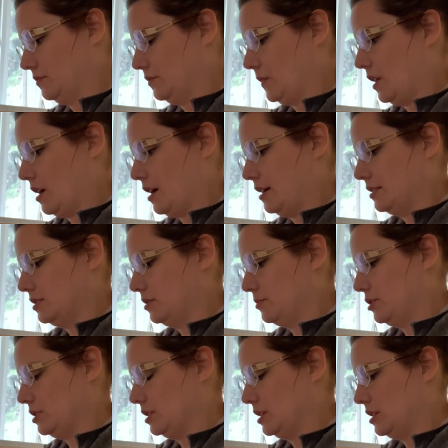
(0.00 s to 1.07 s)
Okay, so I'm
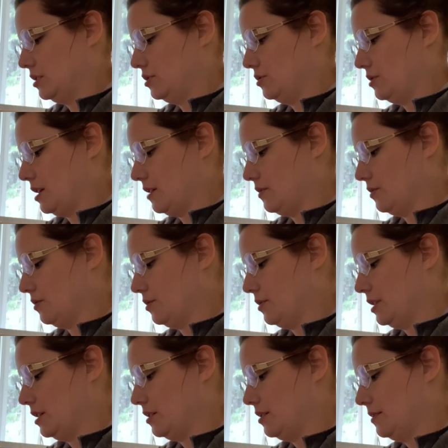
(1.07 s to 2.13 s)
just gonna do that real
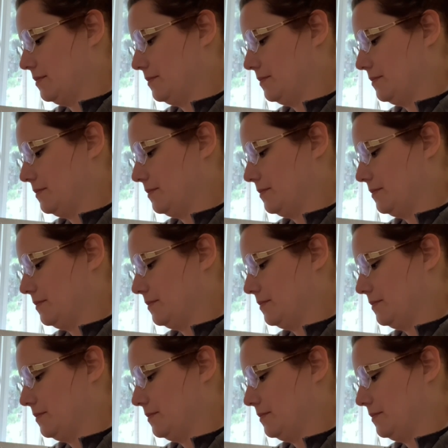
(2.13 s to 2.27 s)
quick.